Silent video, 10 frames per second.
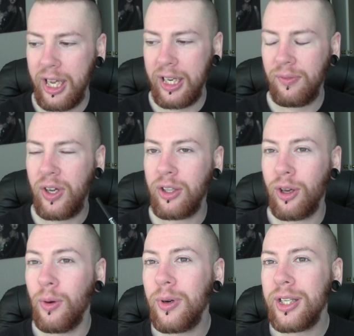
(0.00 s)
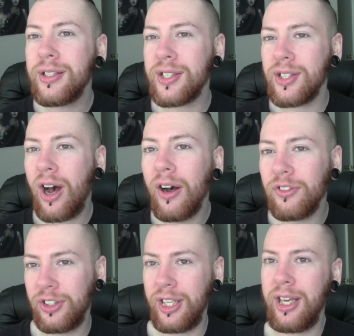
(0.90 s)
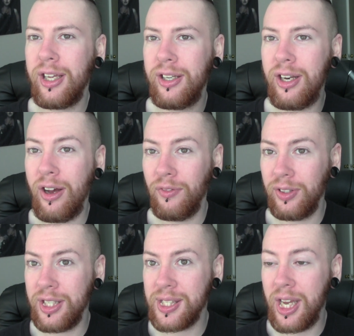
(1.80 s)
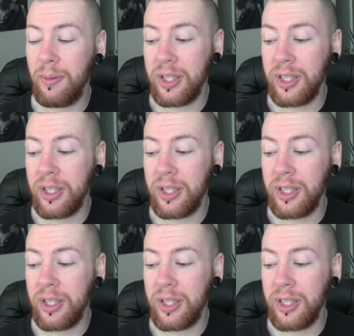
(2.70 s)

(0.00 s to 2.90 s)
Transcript: And if I go in softly enough with this guy,